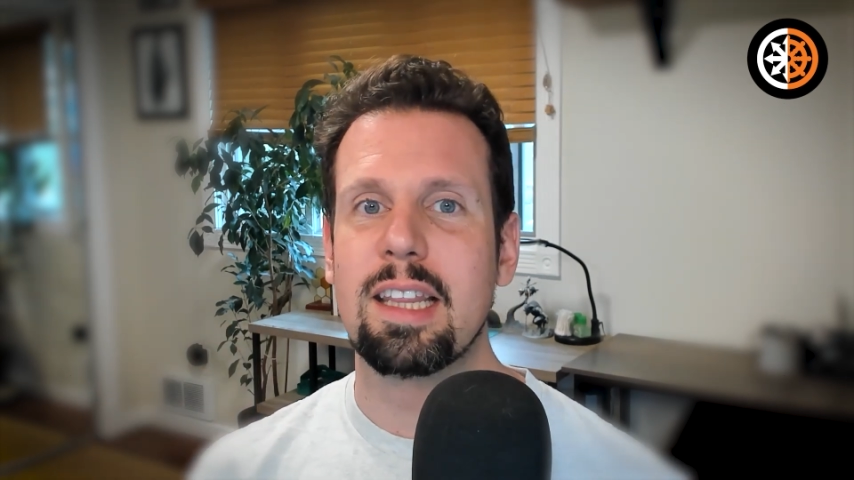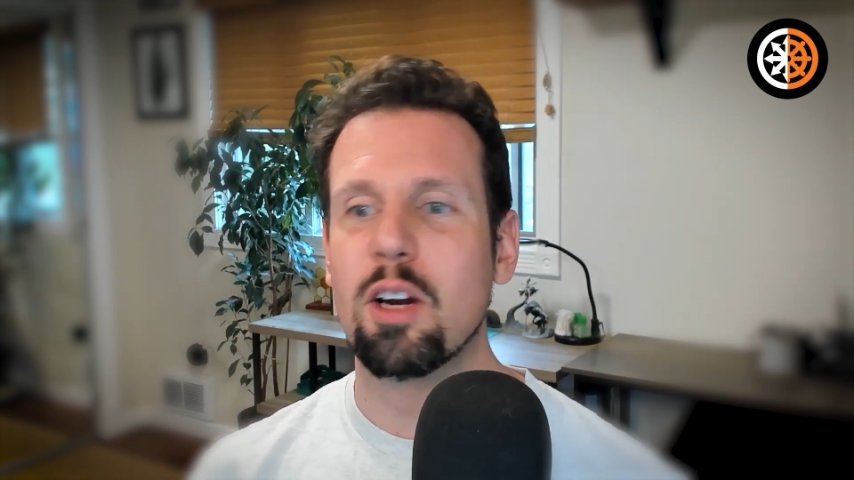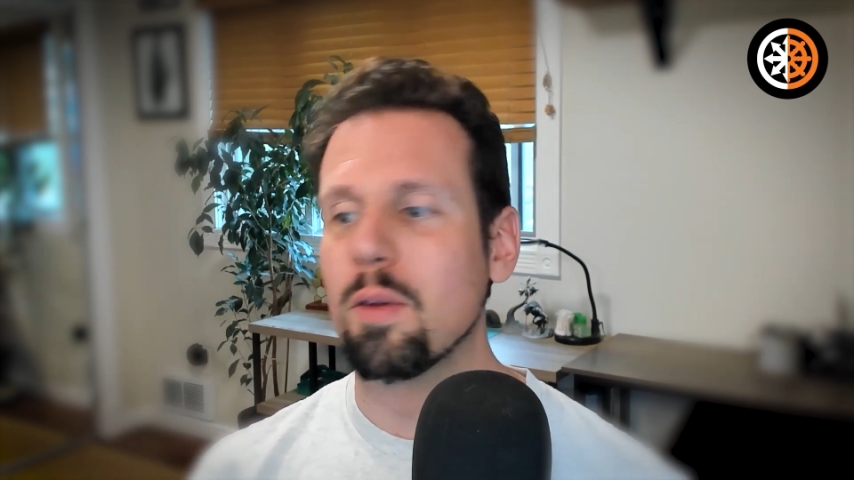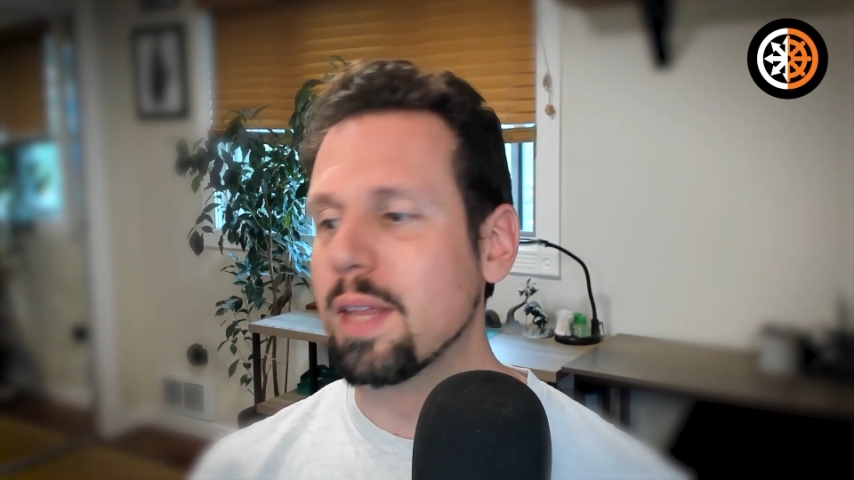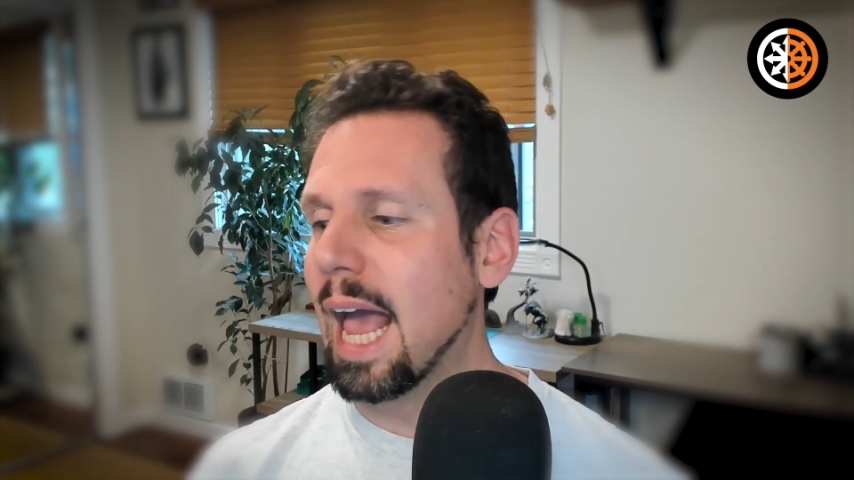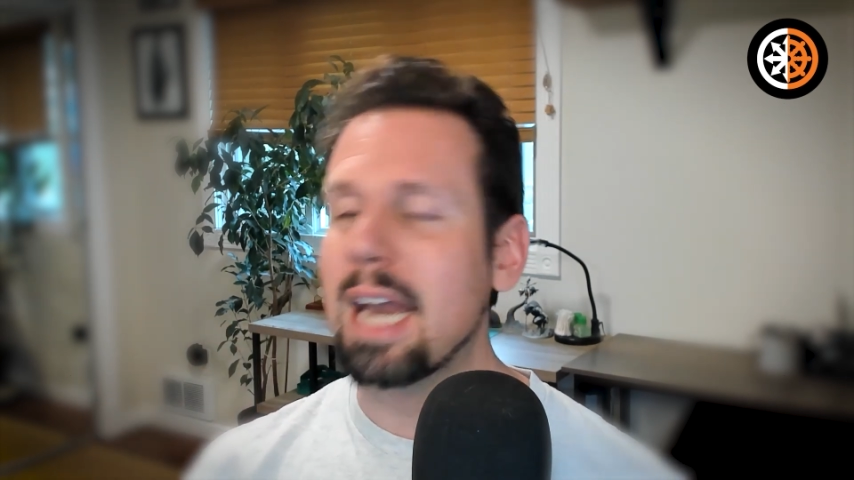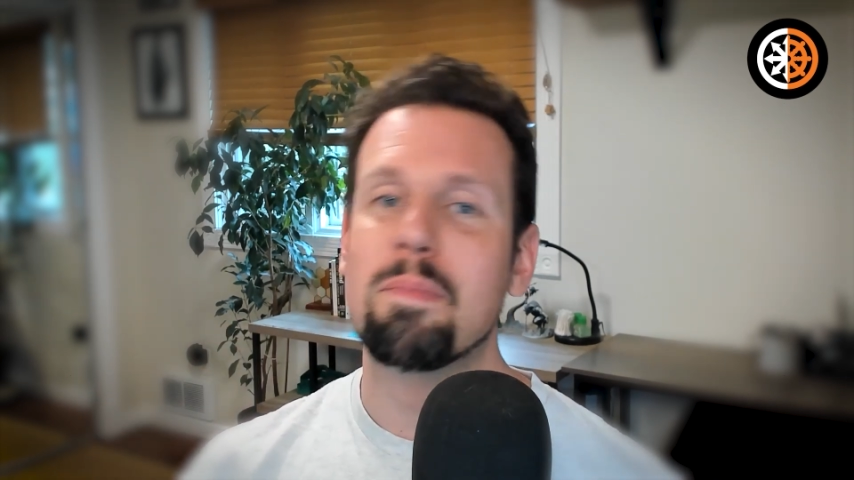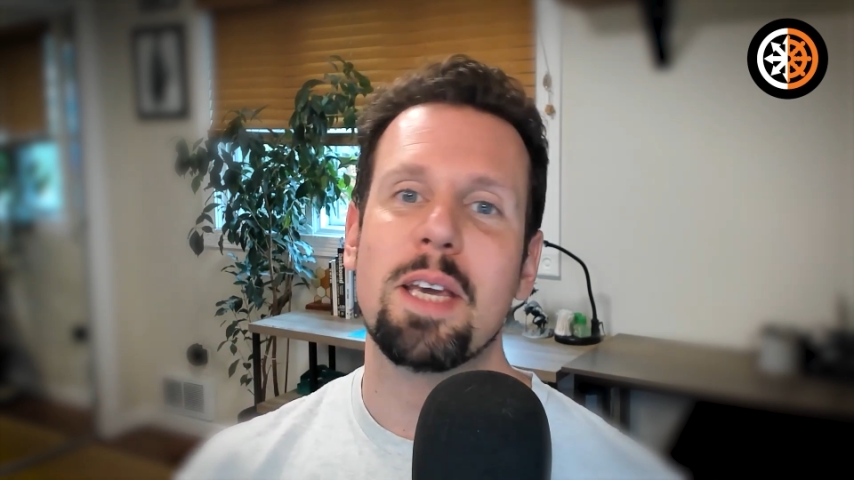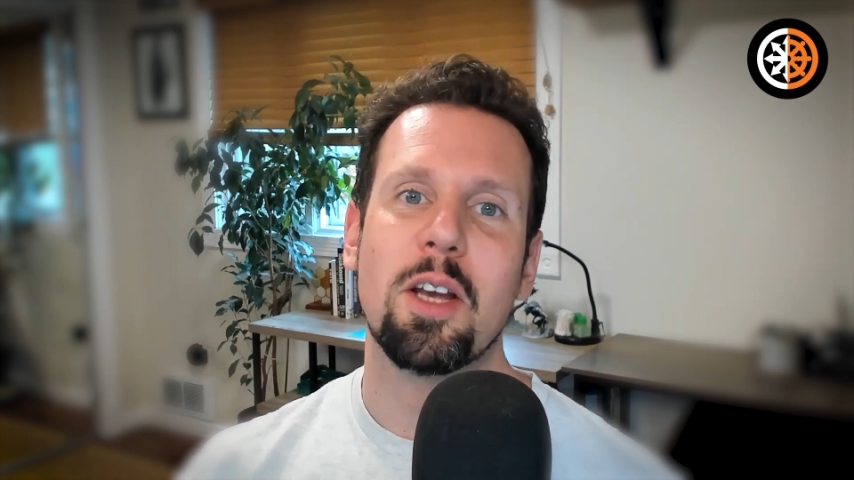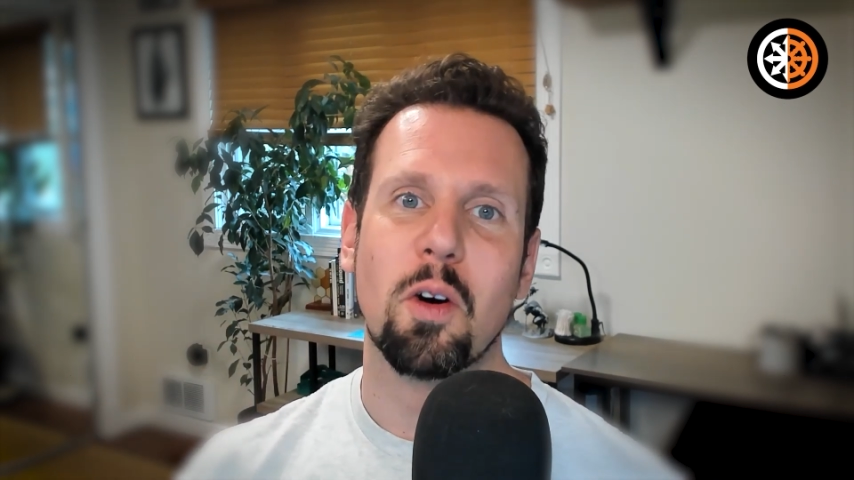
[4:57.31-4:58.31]
the
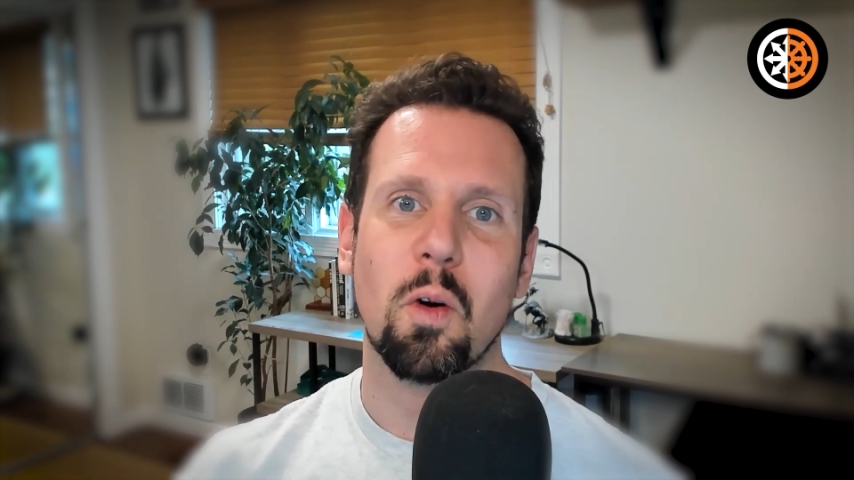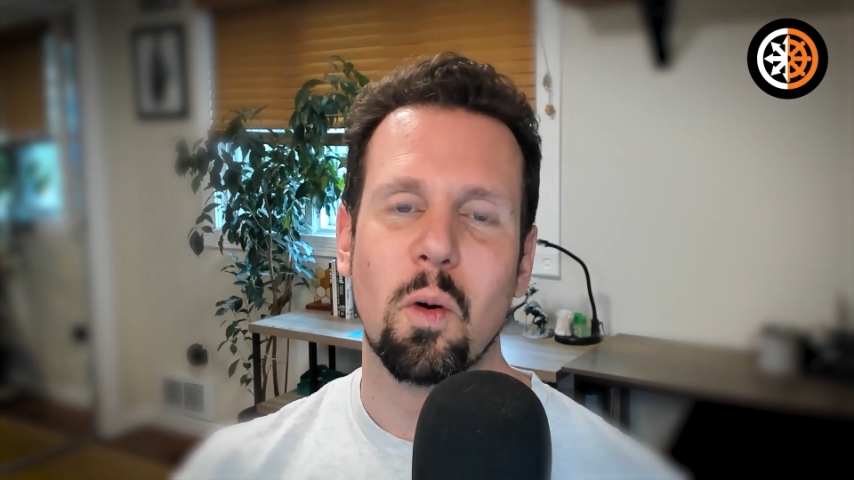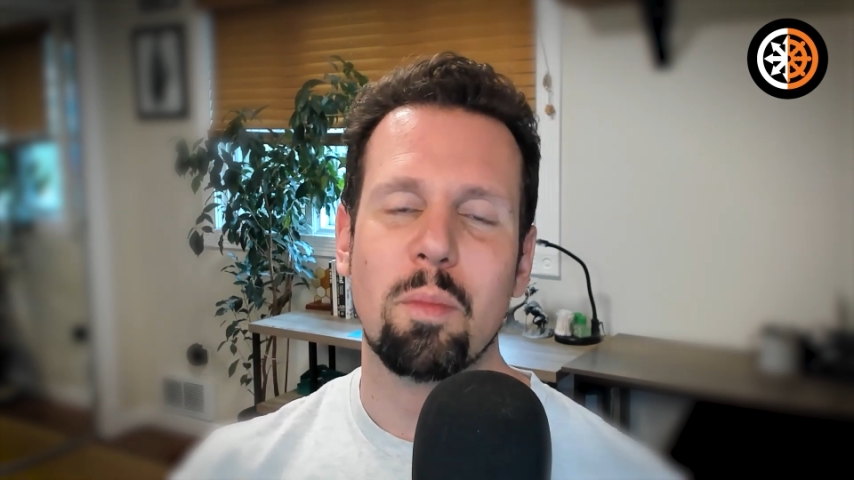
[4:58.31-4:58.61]
enemy or